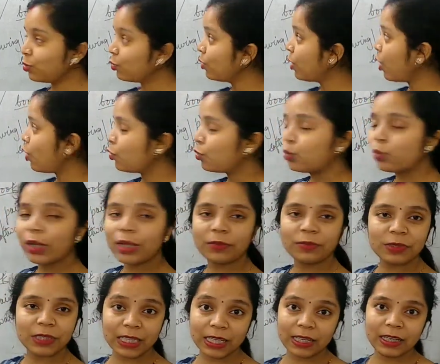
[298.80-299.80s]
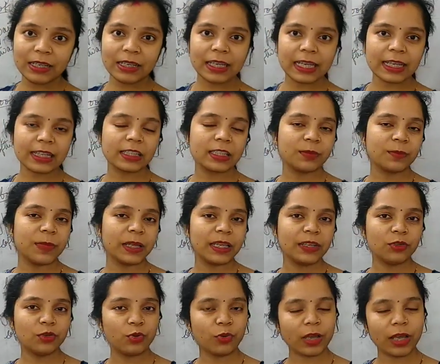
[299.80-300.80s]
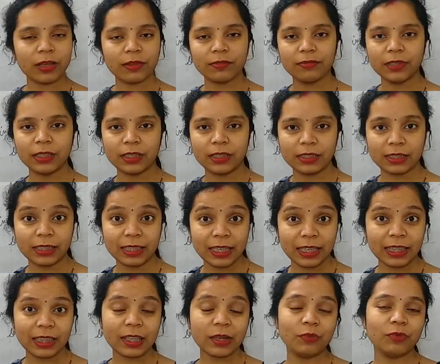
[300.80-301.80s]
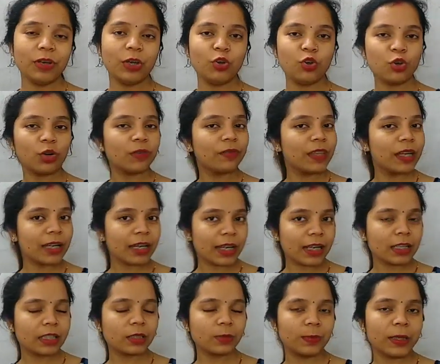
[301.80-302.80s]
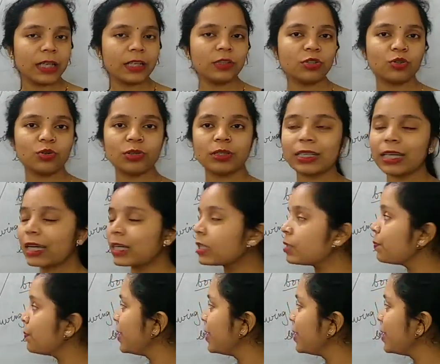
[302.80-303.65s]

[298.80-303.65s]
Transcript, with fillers: So now you have seen Tux Paint, you have seen the window of the Tux Paint. So Tux